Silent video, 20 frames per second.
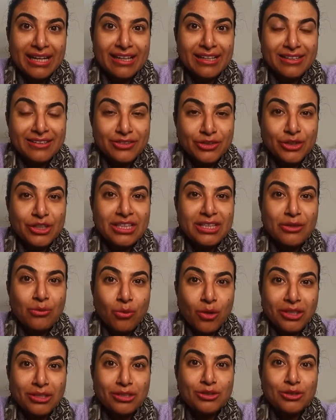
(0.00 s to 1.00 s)
It is
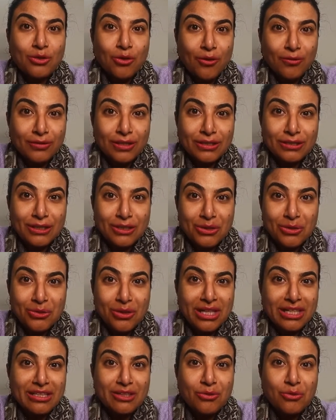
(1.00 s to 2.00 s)
really what's so of the
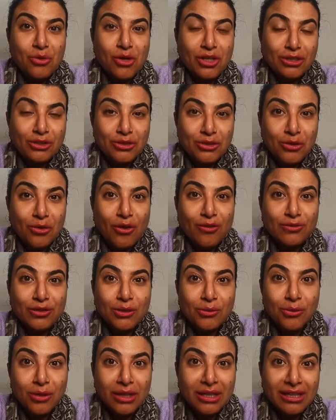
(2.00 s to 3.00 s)
situation, what's so
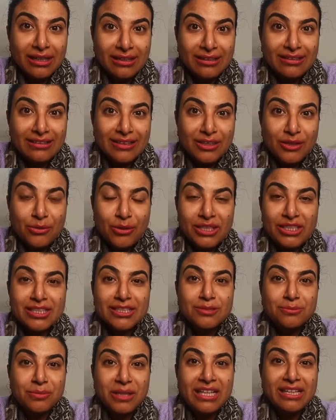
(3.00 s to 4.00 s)
of the world, which
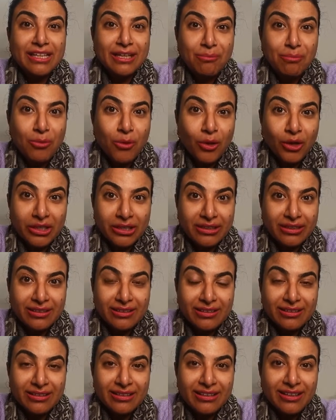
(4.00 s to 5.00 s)
is being
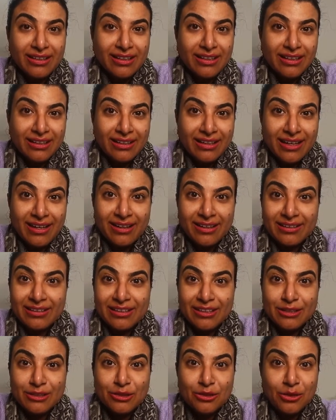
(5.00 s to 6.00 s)
reported.
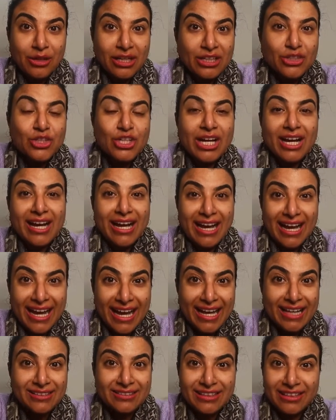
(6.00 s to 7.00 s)
Yeah? So Russia
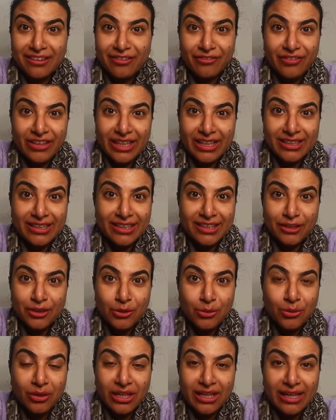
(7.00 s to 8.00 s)
has invaded
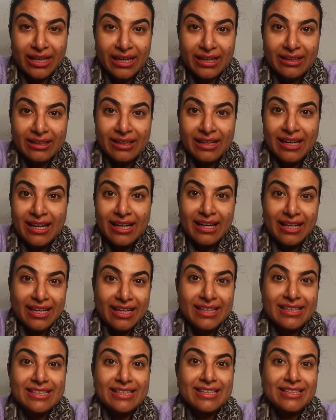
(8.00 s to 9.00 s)
Ukraine.
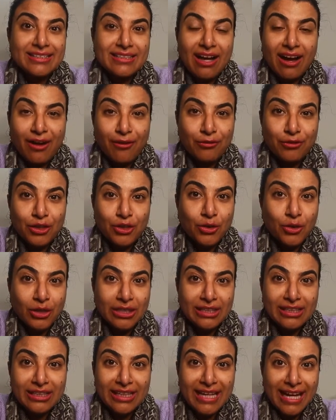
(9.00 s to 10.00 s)
It is, after
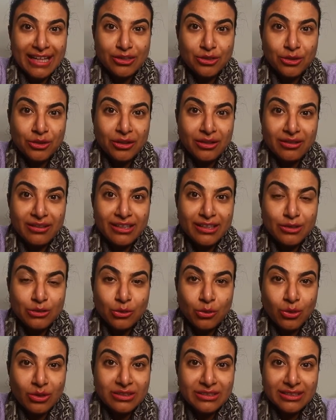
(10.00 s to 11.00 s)
all, the natural
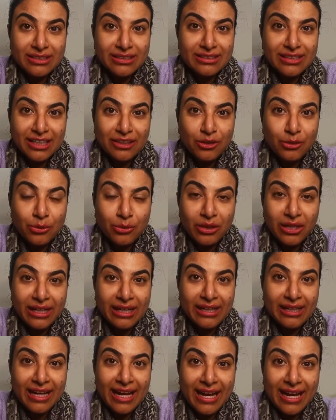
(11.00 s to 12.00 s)
resources that
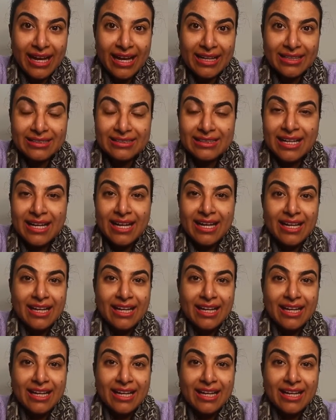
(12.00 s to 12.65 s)
Ukraine has.